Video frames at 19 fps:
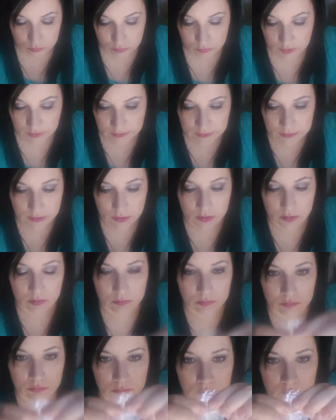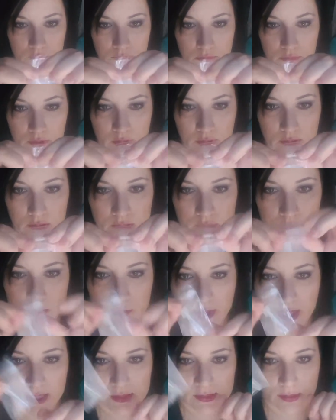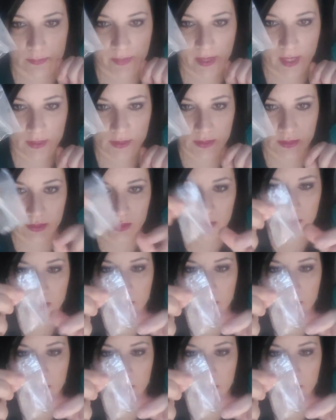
leak in this little plastic baggie.